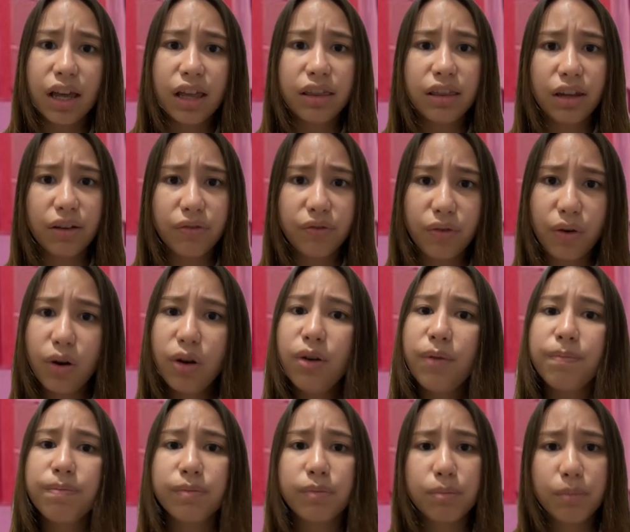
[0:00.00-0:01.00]
Therefore,
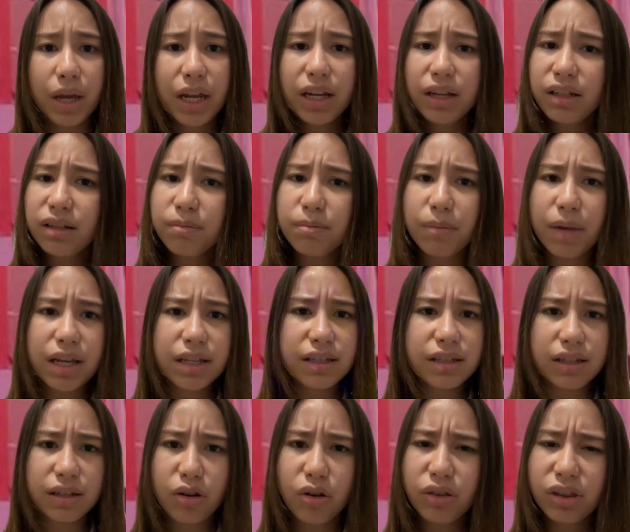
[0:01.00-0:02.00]
banks
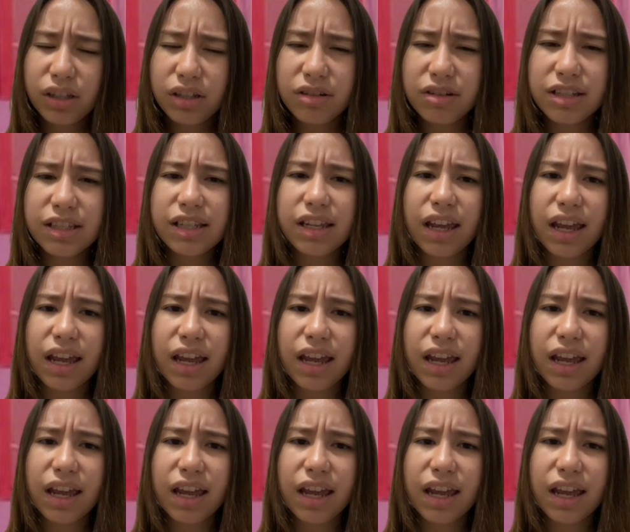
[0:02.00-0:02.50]
must continuously